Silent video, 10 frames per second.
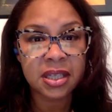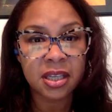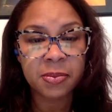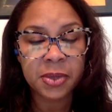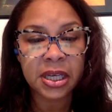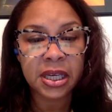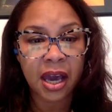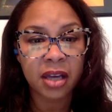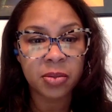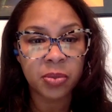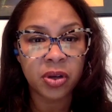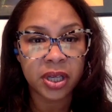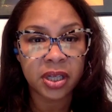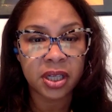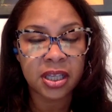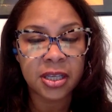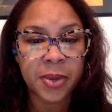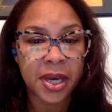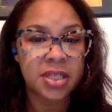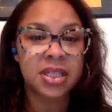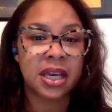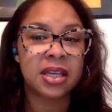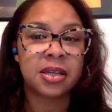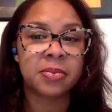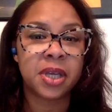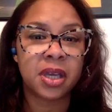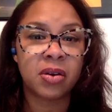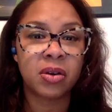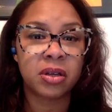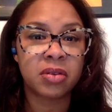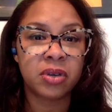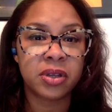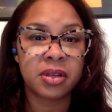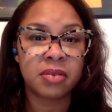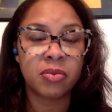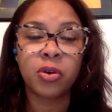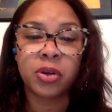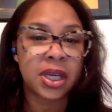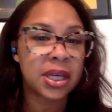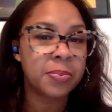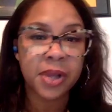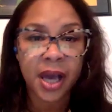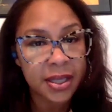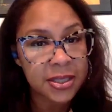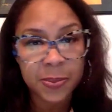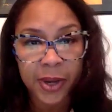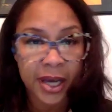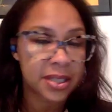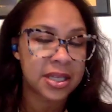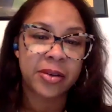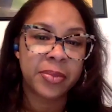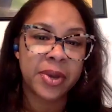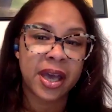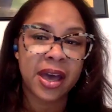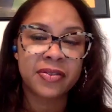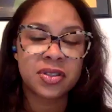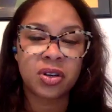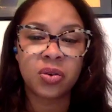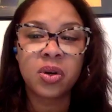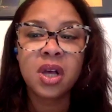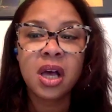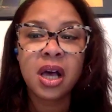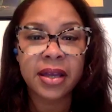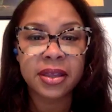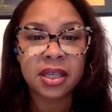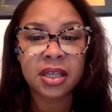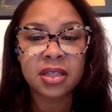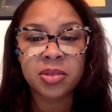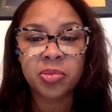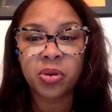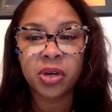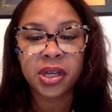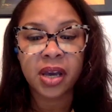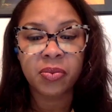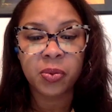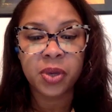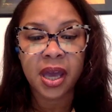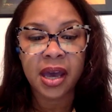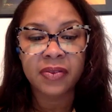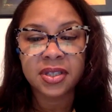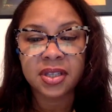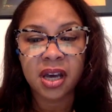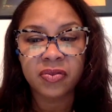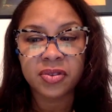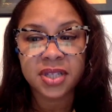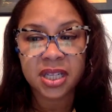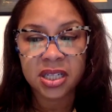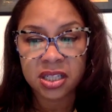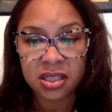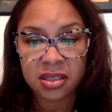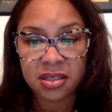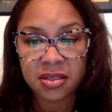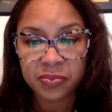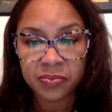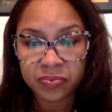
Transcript: to keep me accountable and then keep educating me on any blind spots I might have. So I think it's important that when we have these conversations,